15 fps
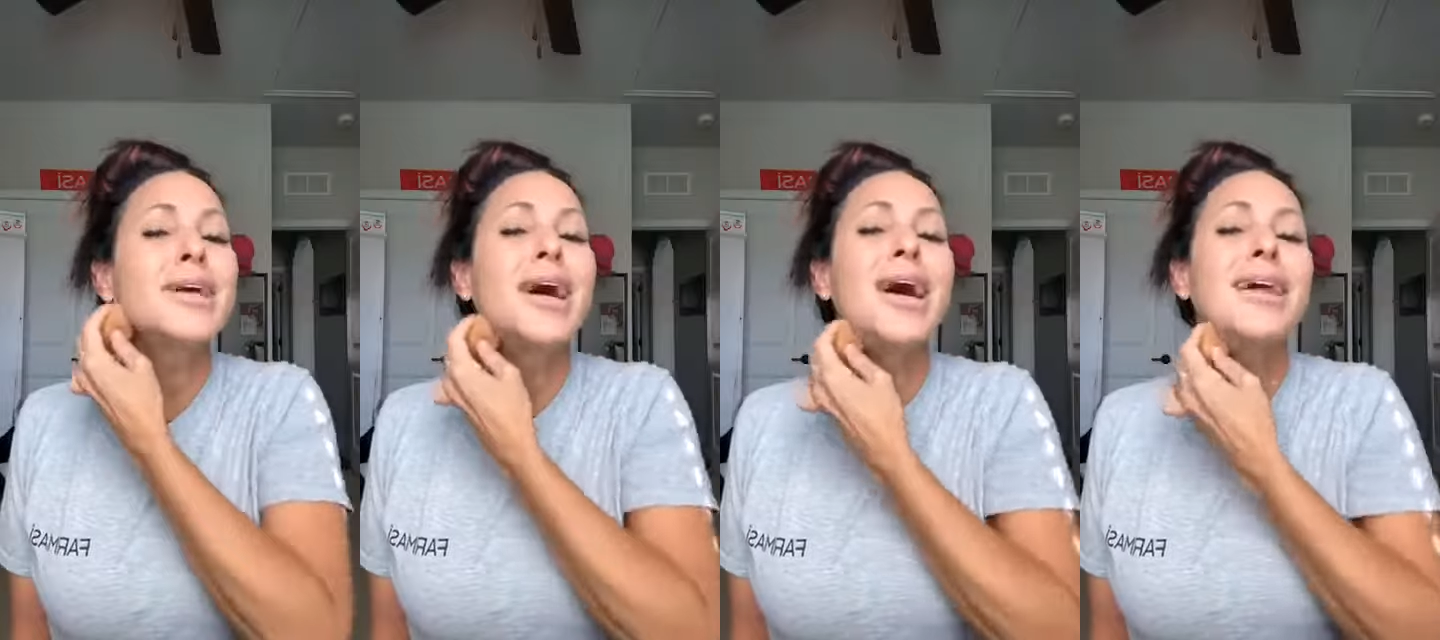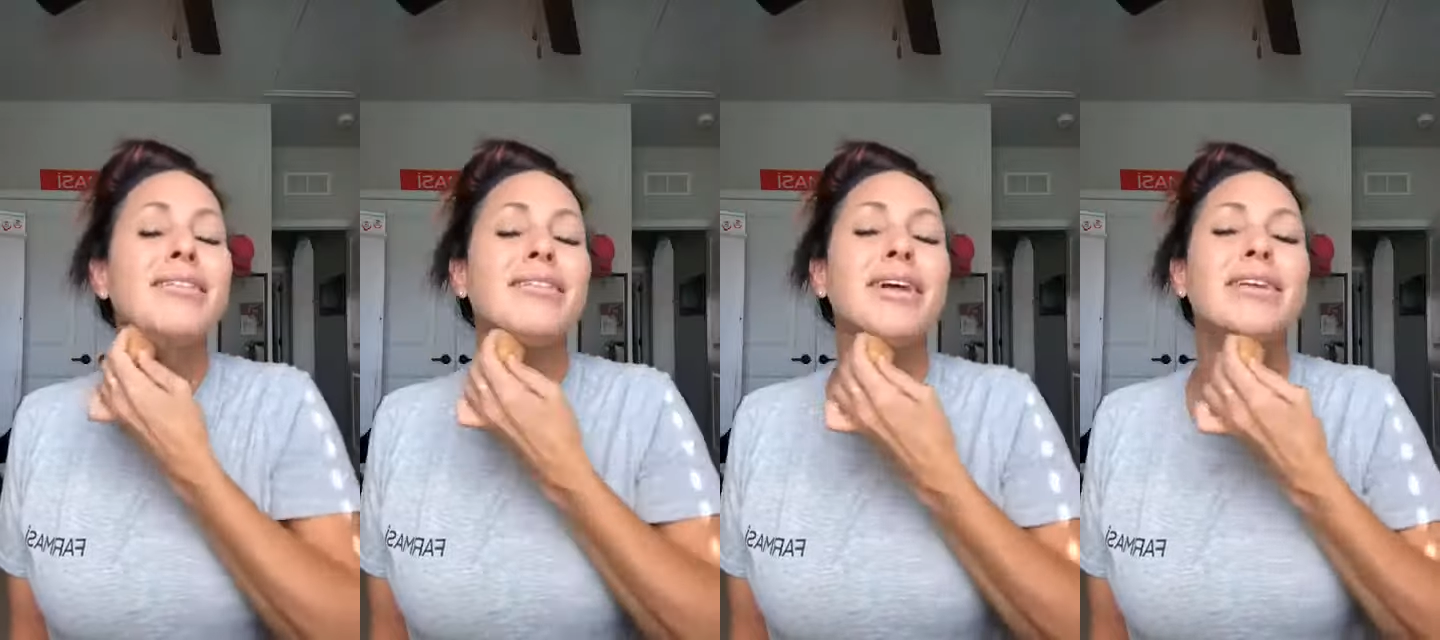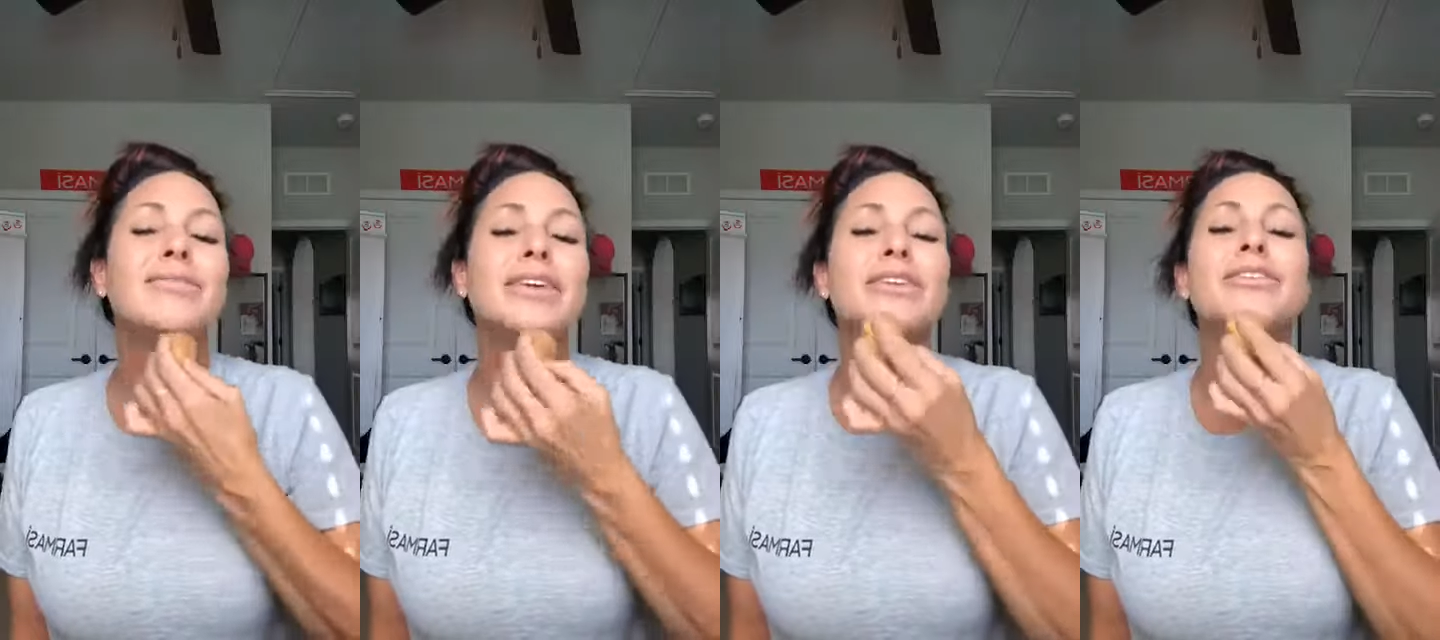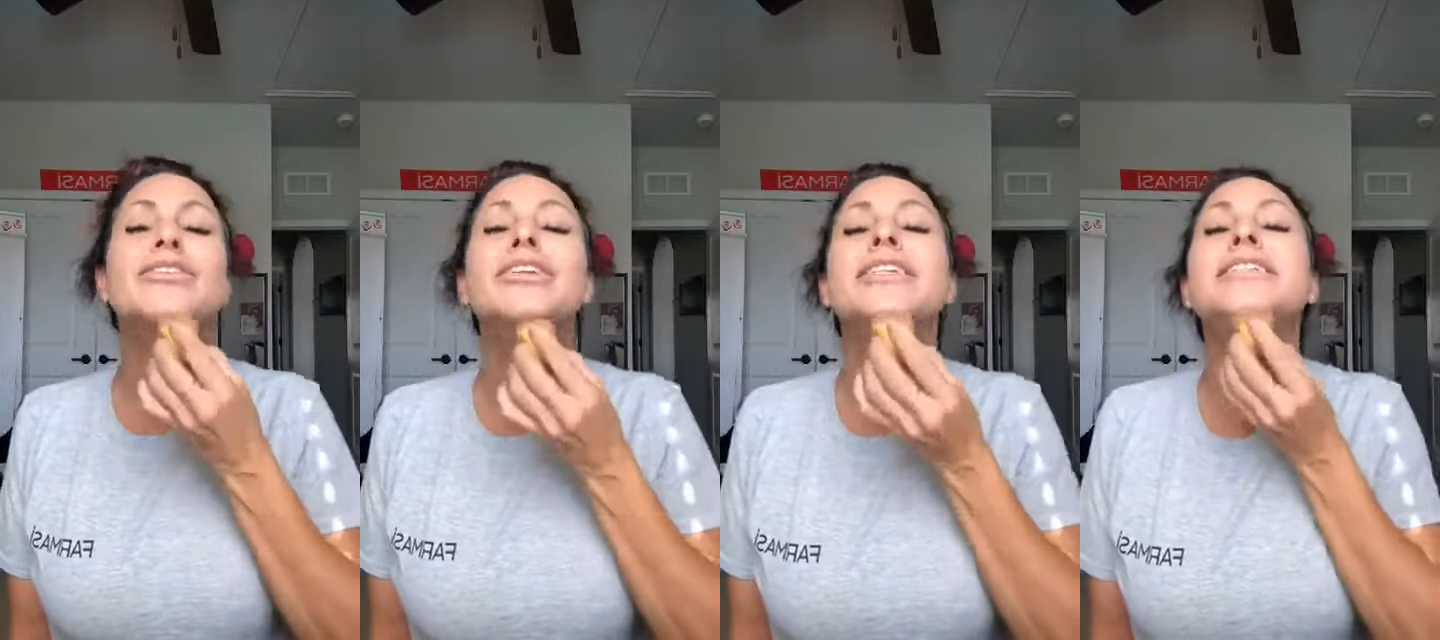I love you,
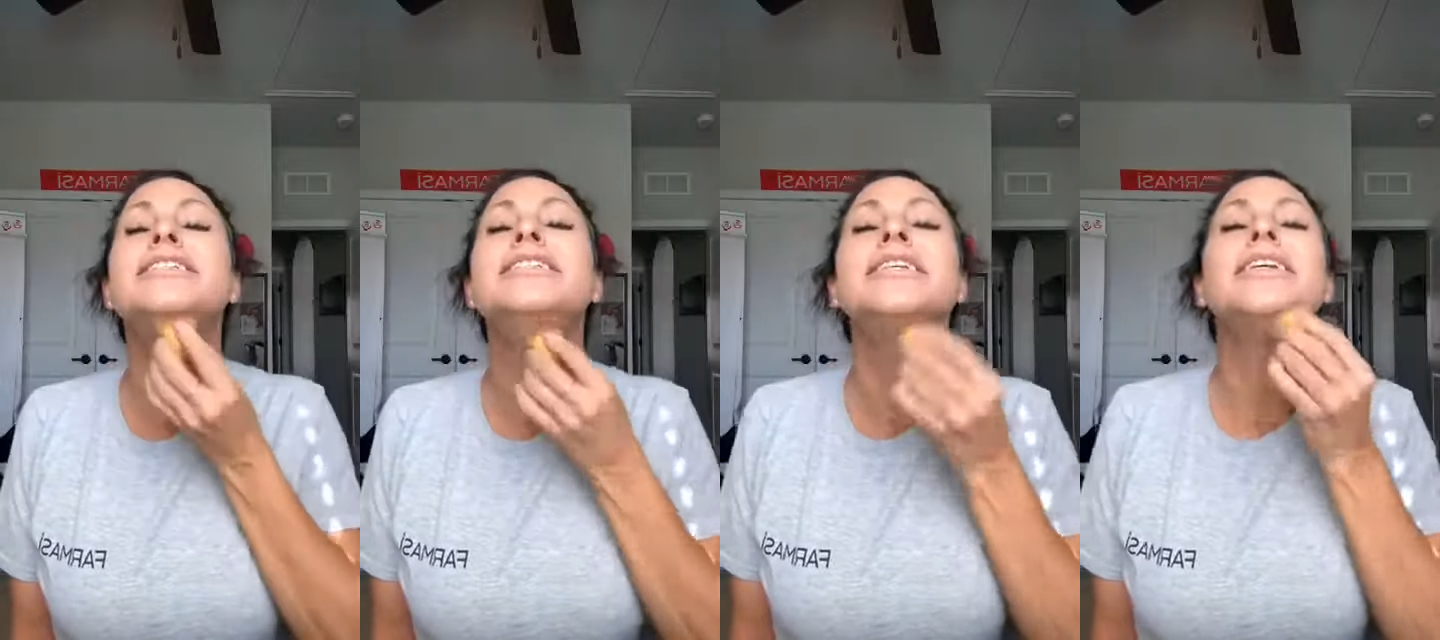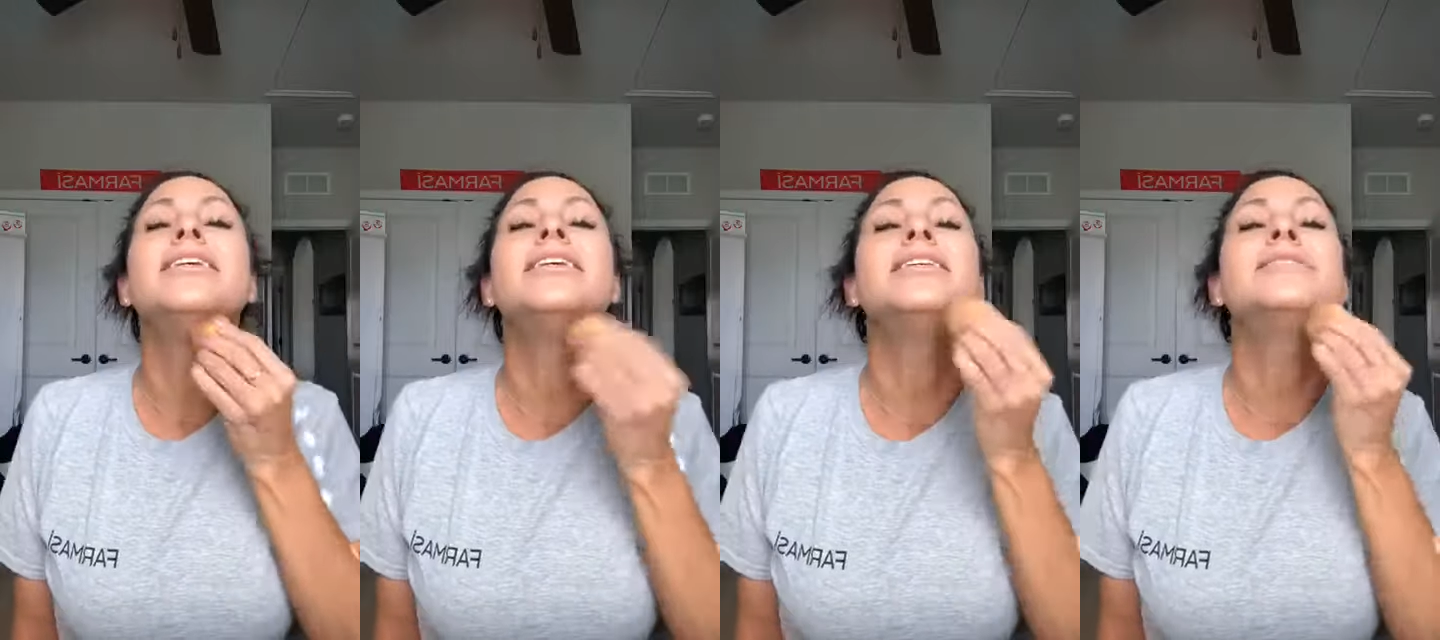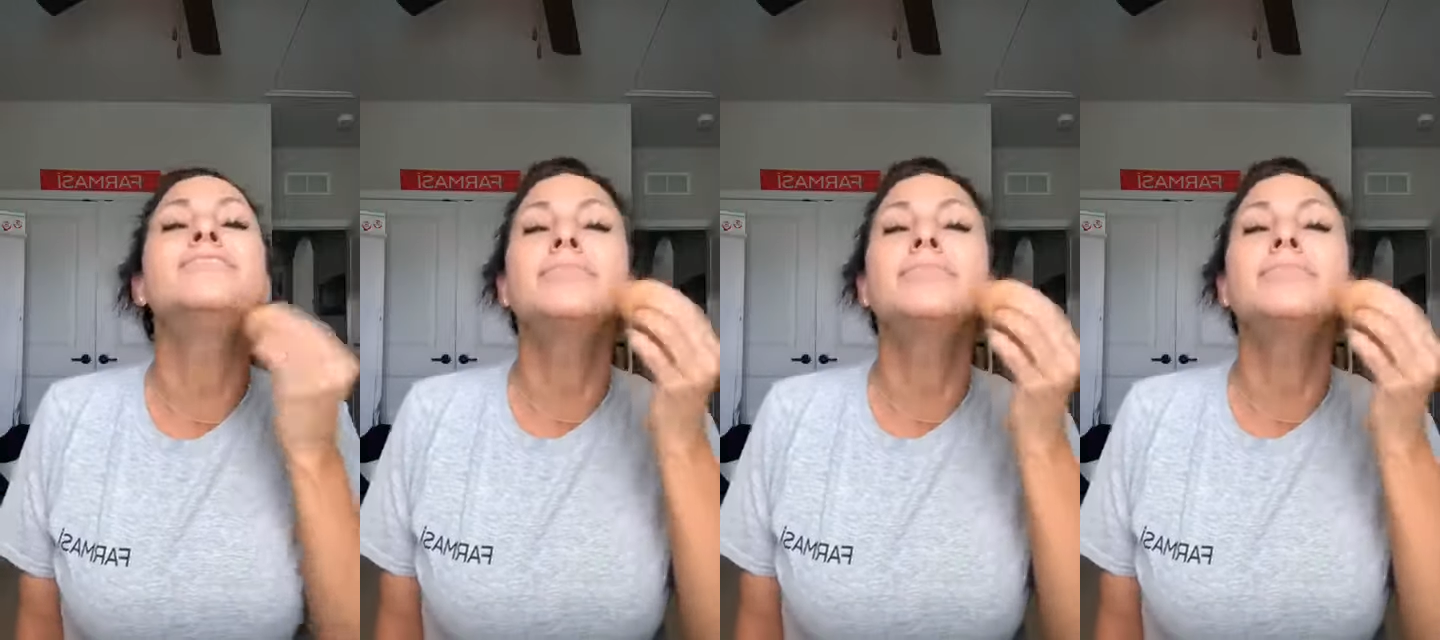Christine.